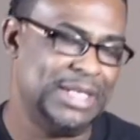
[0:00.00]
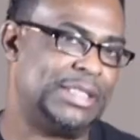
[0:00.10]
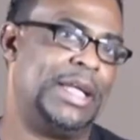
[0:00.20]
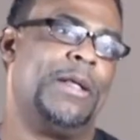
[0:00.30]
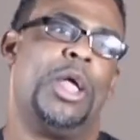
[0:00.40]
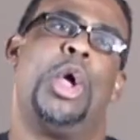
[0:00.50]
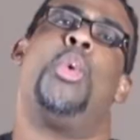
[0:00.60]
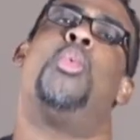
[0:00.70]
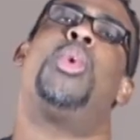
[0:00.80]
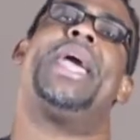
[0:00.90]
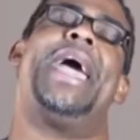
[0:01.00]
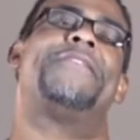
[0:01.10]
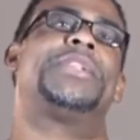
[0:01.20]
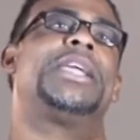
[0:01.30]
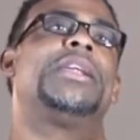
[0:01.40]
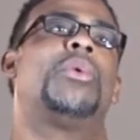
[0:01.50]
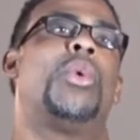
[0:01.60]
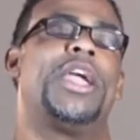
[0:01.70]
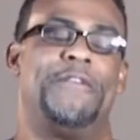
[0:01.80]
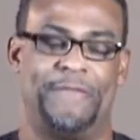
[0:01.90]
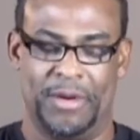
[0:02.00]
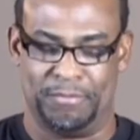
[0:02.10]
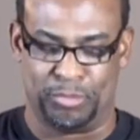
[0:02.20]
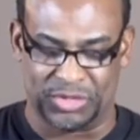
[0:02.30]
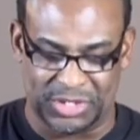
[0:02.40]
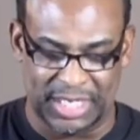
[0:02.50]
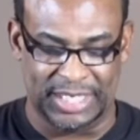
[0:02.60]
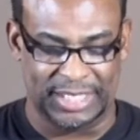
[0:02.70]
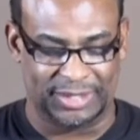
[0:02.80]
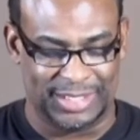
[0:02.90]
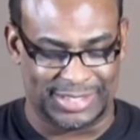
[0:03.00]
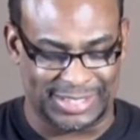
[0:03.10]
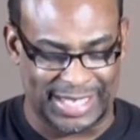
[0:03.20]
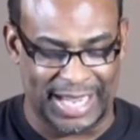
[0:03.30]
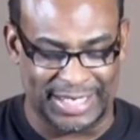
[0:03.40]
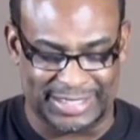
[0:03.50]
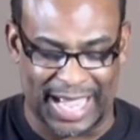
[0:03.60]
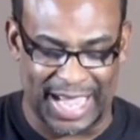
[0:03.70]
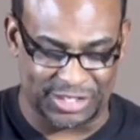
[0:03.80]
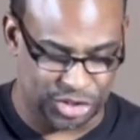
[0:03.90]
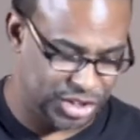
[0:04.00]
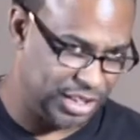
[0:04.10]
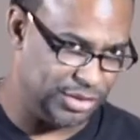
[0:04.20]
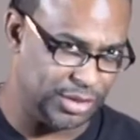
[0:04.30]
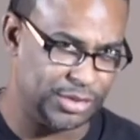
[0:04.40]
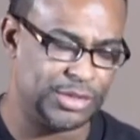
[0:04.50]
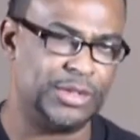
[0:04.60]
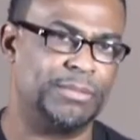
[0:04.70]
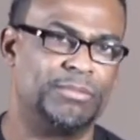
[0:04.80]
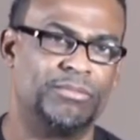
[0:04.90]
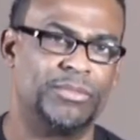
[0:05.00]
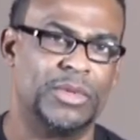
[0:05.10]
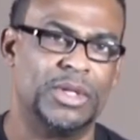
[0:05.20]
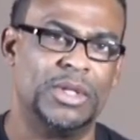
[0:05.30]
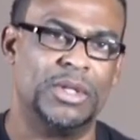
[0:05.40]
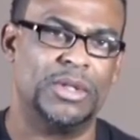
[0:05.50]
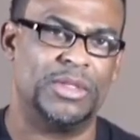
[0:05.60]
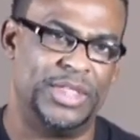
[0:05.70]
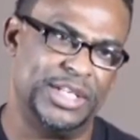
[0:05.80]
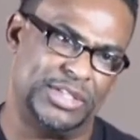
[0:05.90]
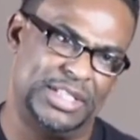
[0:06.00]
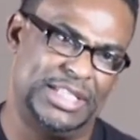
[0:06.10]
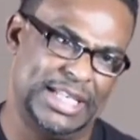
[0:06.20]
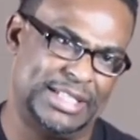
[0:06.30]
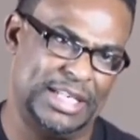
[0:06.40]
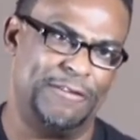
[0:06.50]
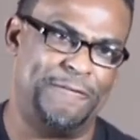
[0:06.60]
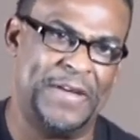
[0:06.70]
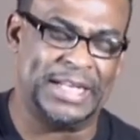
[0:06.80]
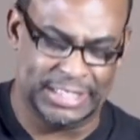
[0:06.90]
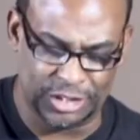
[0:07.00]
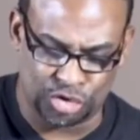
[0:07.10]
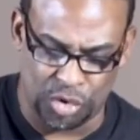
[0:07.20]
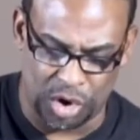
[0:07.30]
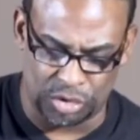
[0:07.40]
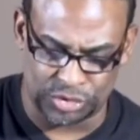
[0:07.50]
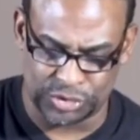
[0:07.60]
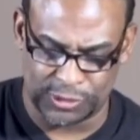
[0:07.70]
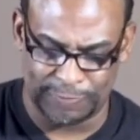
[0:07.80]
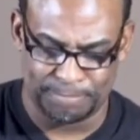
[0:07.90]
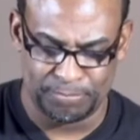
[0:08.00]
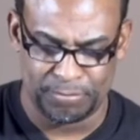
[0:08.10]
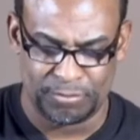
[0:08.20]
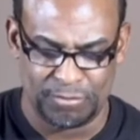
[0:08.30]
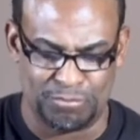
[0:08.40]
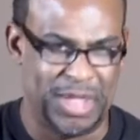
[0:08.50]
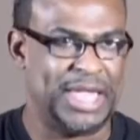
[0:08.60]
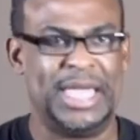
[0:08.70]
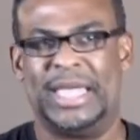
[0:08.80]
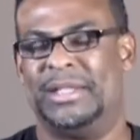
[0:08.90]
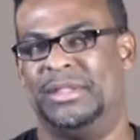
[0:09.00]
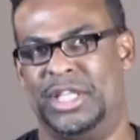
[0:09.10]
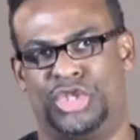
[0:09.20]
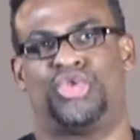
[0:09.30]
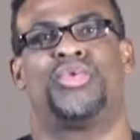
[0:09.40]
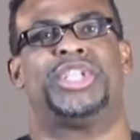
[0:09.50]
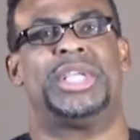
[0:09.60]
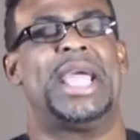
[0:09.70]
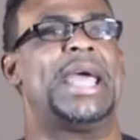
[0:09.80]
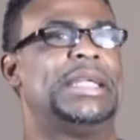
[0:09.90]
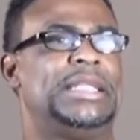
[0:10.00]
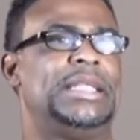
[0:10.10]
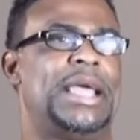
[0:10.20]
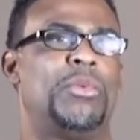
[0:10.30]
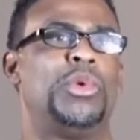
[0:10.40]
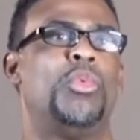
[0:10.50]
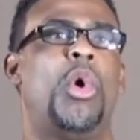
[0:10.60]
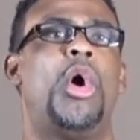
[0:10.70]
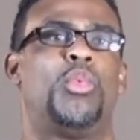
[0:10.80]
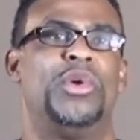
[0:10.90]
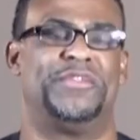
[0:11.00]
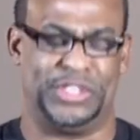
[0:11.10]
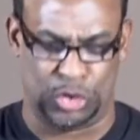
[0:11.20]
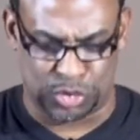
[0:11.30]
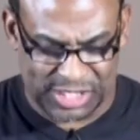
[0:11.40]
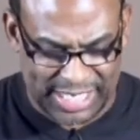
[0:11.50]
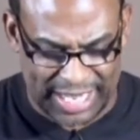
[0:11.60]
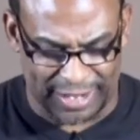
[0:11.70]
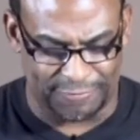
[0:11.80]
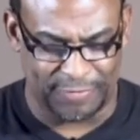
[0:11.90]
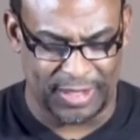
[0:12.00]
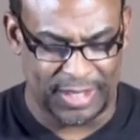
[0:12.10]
See, we have to get away from presenting this sanitized Jesus, this disinfected cross, making this Christianity that we walk with so safe.